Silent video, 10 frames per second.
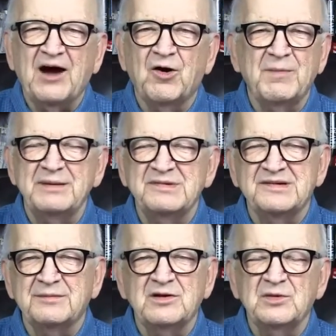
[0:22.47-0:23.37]
hour, maybe
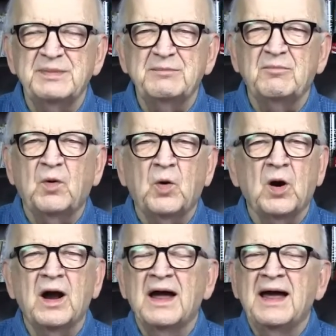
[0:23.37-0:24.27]
some a little bit more.